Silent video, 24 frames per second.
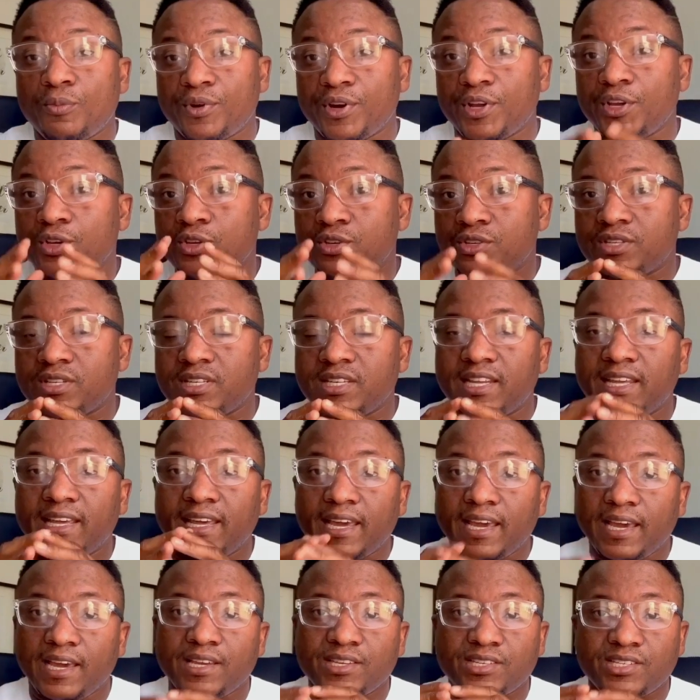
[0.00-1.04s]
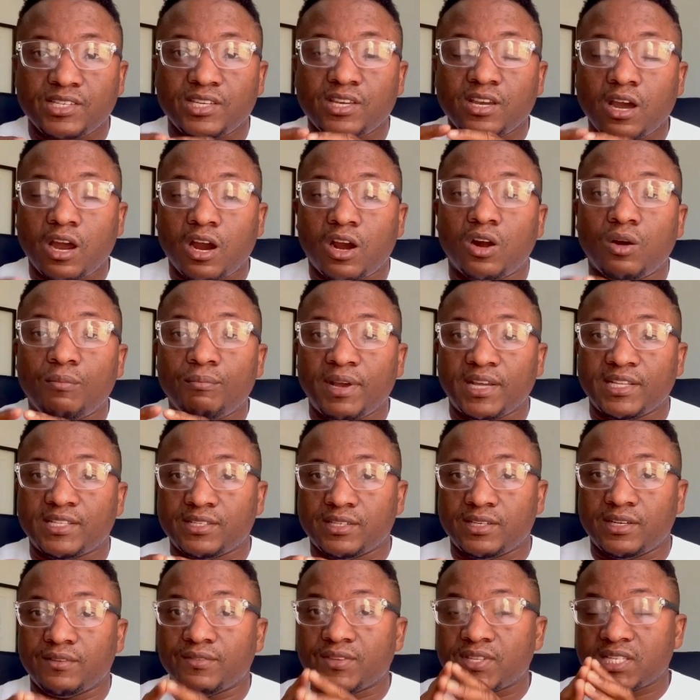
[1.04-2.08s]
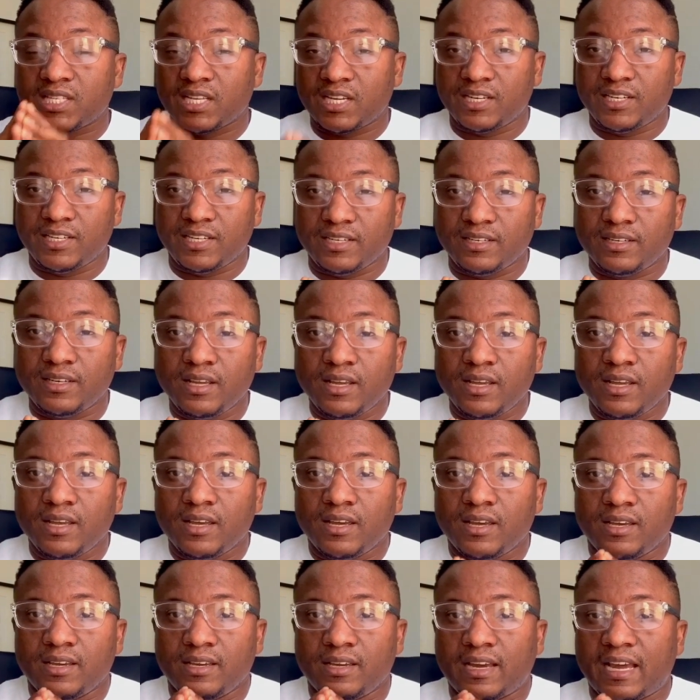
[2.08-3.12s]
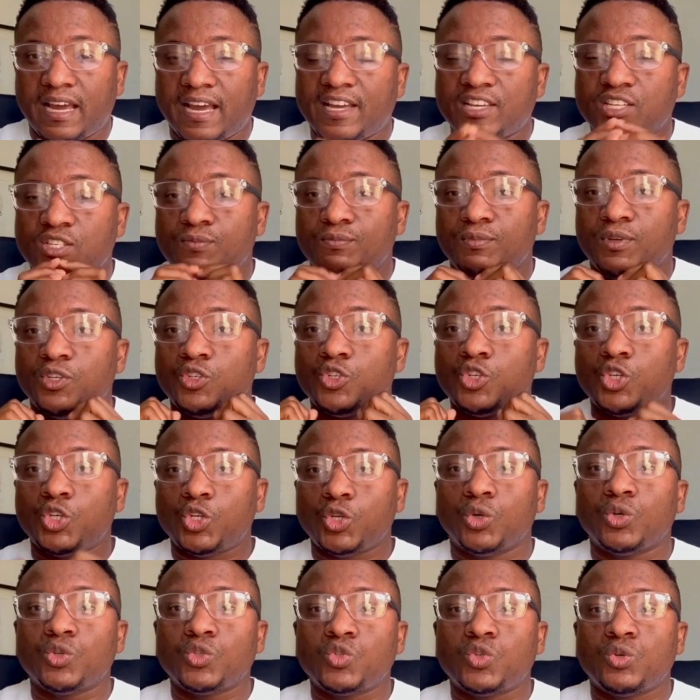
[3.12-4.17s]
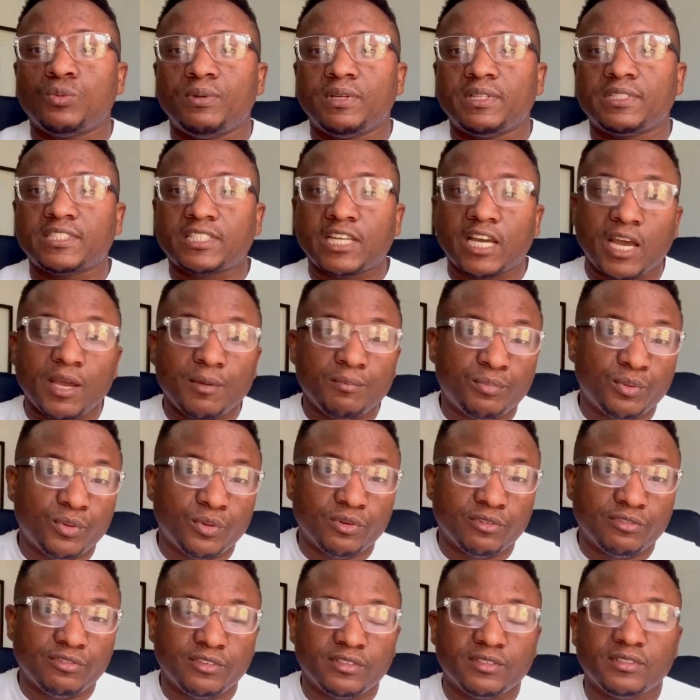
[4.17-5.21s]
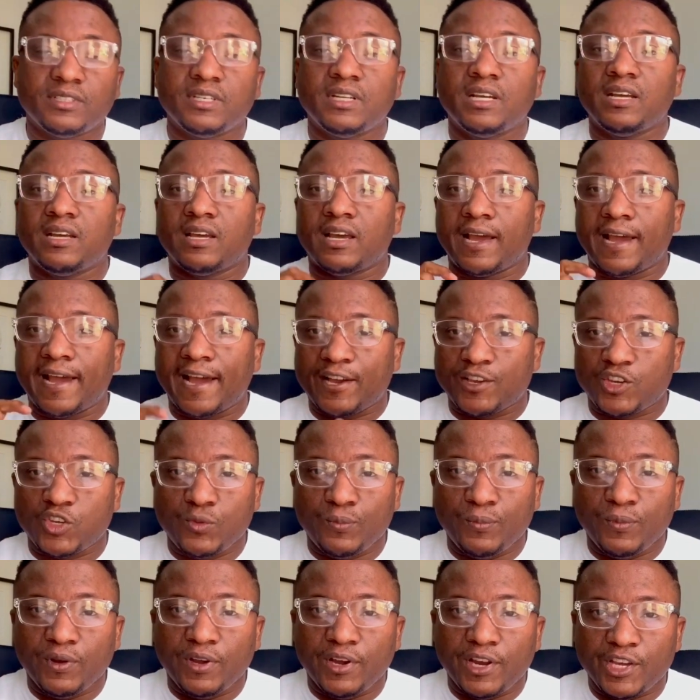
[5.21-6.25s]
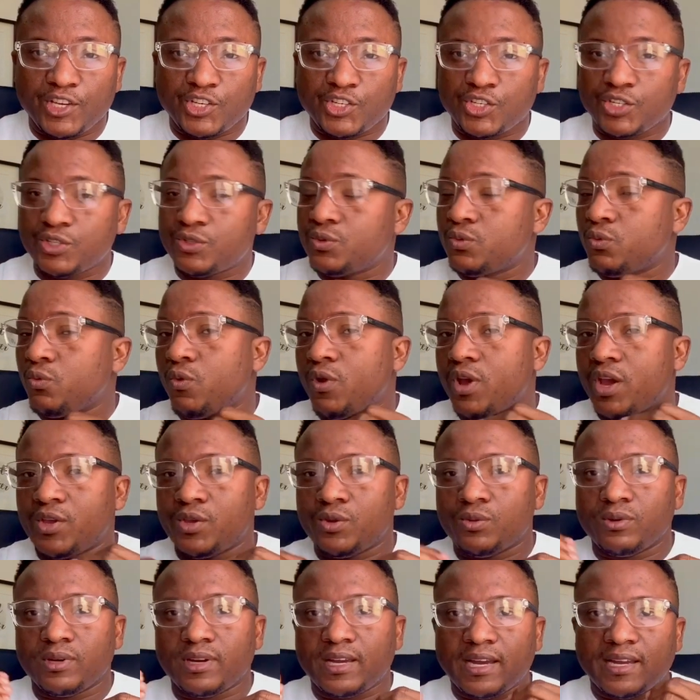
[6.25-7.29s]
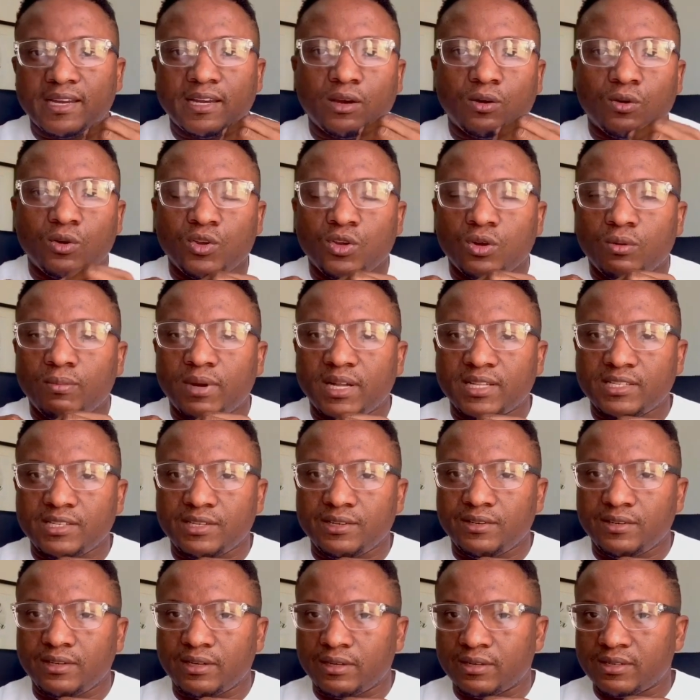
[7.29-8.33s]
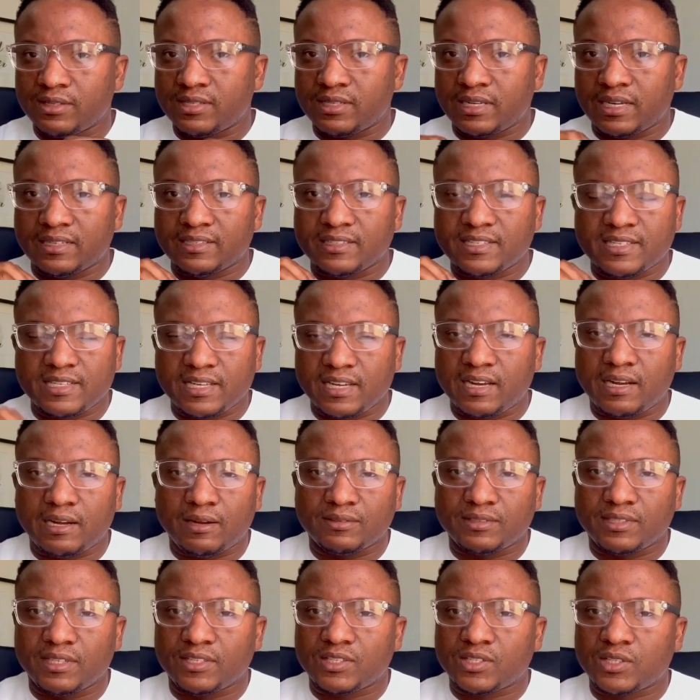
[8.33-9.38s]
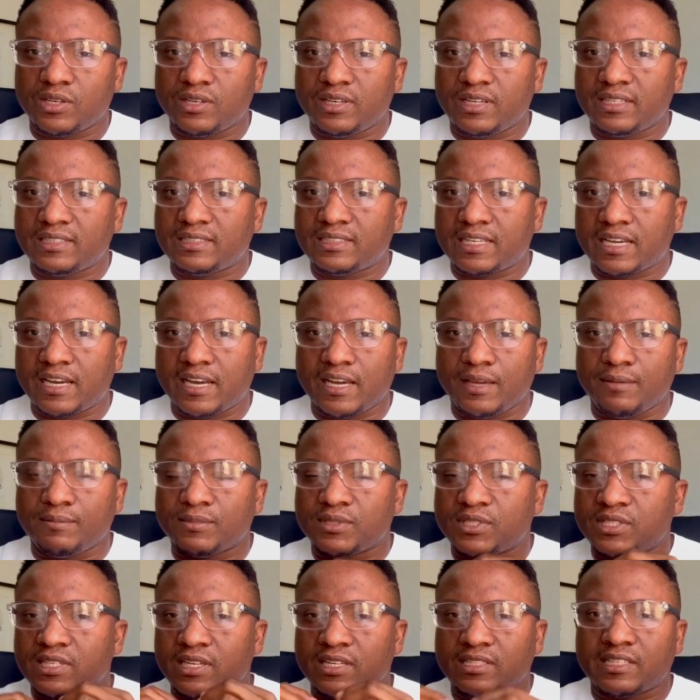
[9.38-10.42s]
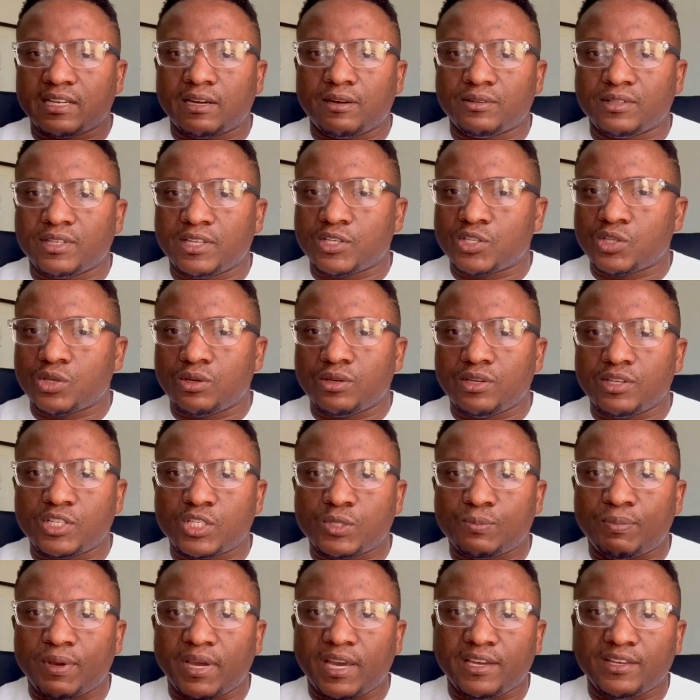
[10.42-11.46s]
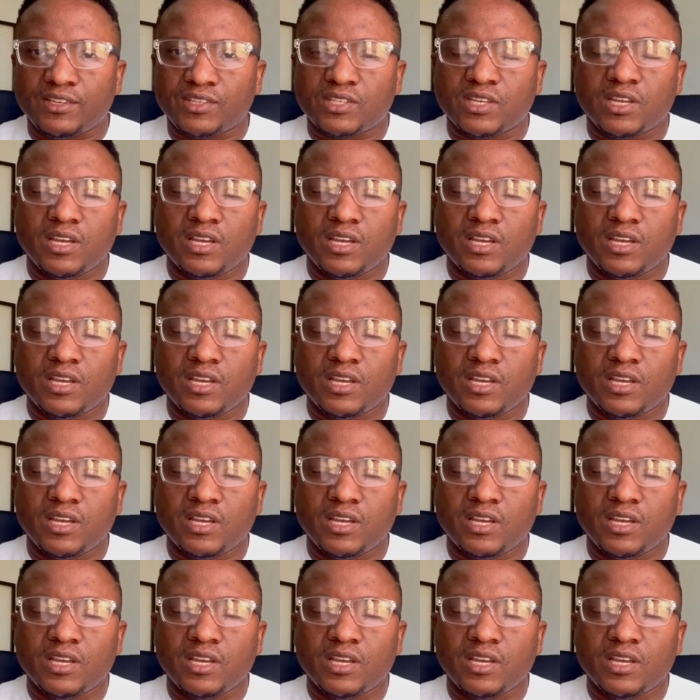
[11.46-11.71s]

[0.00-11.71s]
using the ACR method of studying has been shown to be time-proven. Accumulation, where you gather all your materials and set out the study time, set out the study space,